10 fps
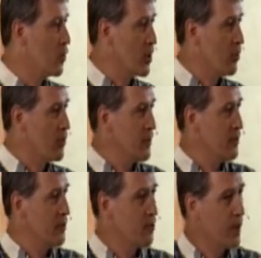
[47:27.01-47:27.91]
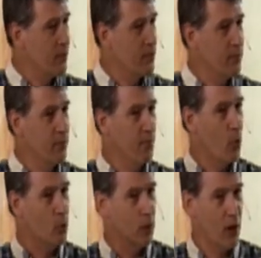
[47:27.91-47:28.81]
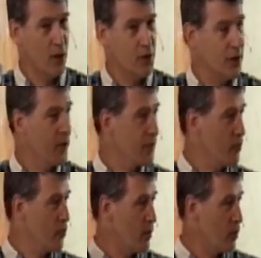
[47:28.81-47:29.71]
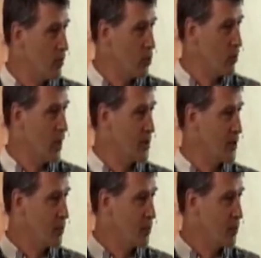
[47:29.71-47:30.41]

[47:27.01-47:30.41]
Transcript: going into the realms of modal logic, if you remember modal logic,